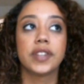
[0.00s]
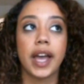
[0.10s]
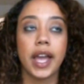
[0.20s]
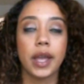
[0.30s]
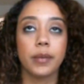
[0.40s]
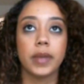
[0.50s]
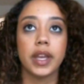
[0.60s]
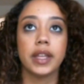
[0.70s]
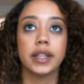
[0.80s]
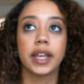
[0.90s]
time
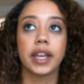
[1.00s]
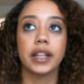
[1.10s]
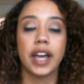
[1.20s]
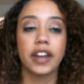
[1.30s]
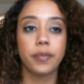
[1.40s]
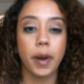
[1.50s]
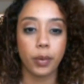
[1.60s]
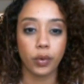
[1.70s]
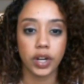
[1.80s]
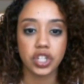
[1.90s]
and like a lot of
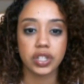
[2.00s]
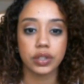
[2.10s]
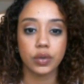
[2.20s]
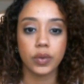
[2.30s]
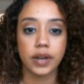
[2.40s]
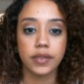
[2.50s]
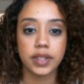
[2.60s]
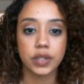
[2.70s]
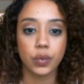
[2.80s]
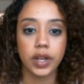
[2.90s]
preparation into whatever
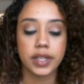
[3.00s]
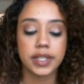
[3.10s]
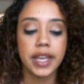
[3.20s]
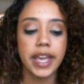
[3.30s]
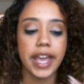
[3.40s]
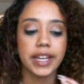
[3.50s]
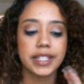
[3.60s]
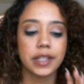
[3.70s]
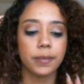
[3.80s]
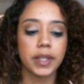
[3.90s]
this was. And
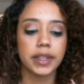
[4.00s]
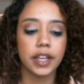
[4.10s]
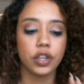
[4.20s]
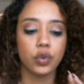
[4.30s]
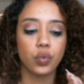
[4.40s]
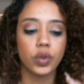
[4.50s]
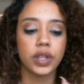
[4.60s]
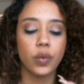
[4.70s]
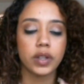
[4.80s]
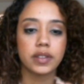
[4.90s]
it's something that you really
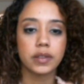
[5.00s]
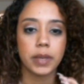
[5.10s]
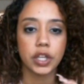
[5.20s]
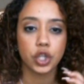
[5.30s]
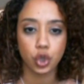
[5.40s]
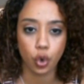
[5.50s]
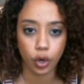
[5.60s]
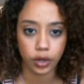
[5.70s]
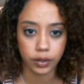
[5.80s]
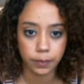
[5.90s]
wanted to make
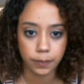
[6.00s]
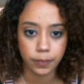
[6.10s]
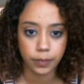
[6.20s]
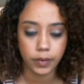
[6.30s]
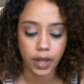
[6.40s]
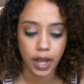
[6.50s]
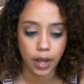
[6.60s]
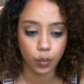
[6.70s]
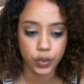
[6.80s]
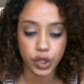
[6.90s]
sure
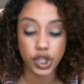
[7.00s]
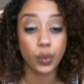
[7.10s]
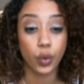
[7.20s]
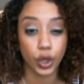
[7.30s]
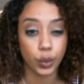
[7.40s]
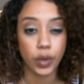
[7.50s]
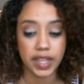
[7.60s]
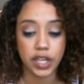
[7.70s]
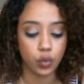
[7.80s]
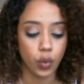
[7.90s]
was going to work the way
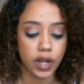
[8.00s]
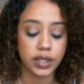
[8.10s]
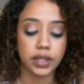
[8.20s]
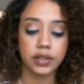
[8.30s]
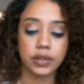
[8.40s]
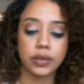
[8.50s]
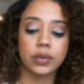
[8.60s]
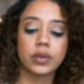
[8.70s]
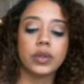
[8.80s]
that you wanted it to.